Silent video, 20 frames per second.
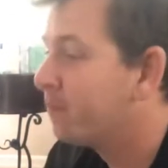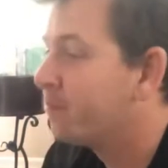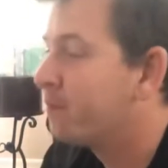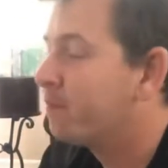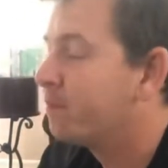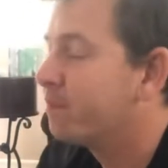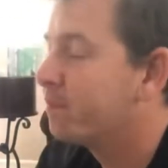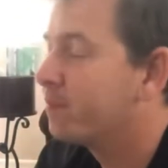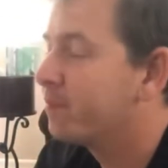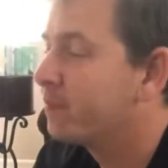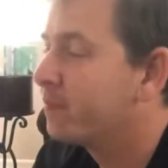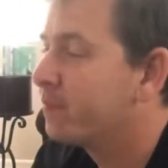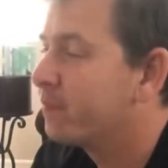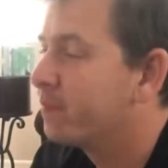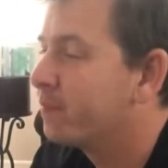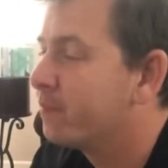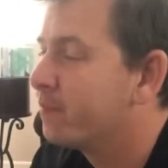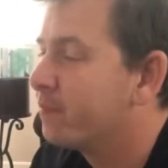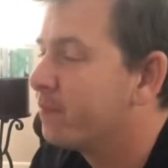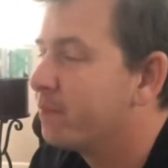
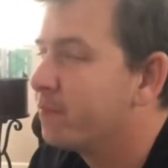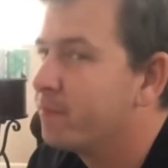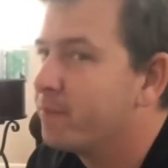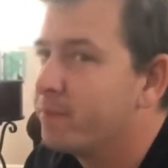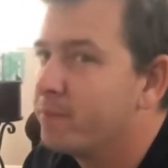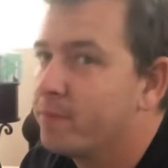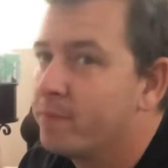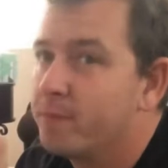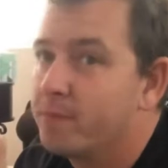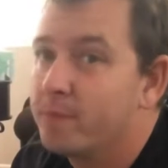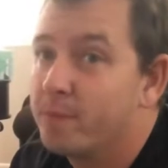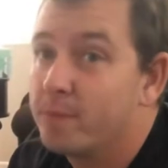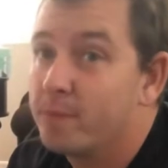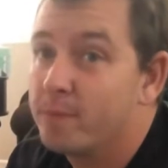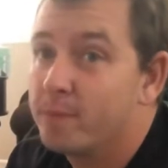No one is speaking in this clip.